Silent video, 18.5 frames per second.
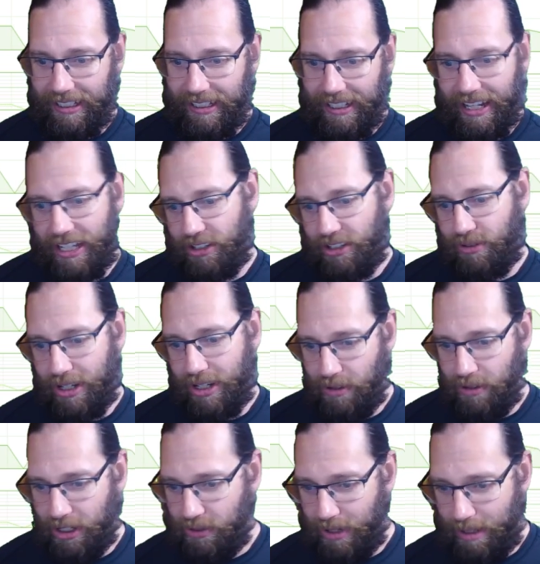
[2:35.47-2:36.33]
it's
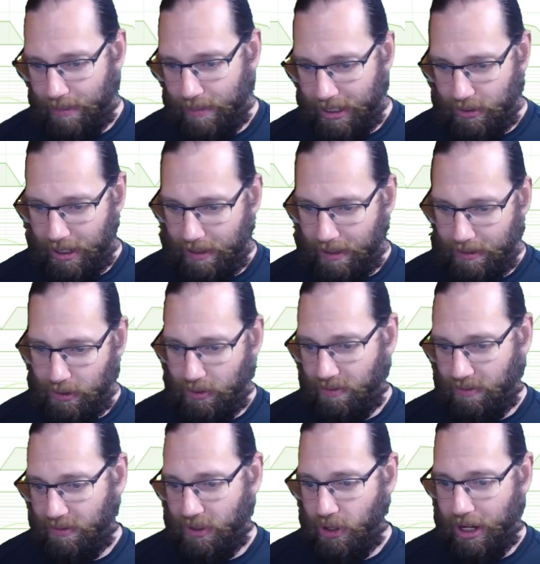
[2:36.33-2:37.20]
transferring 20, 20
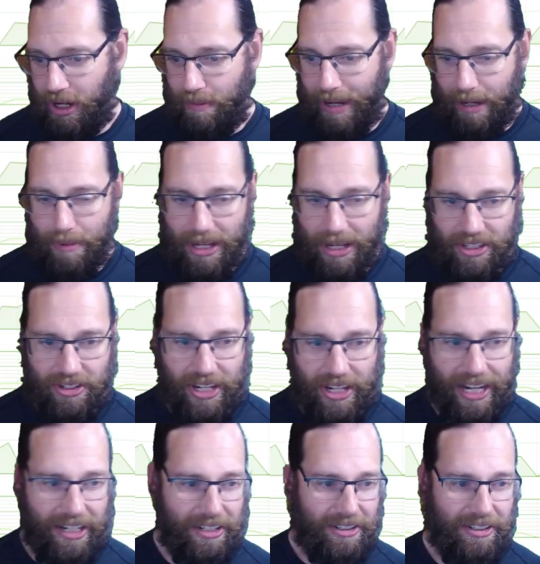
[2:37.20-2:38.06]
30 megabytes a
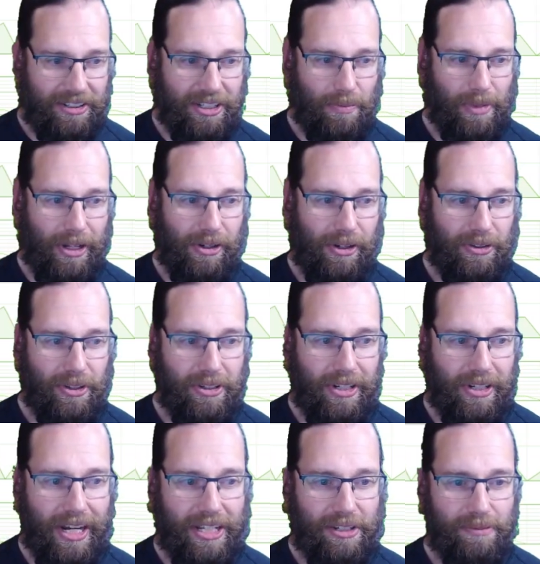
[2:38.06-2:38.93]
second, something along those
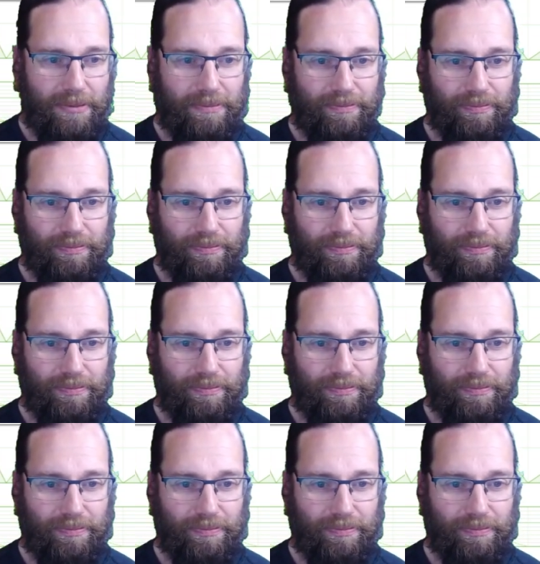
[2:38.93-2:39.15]
lines.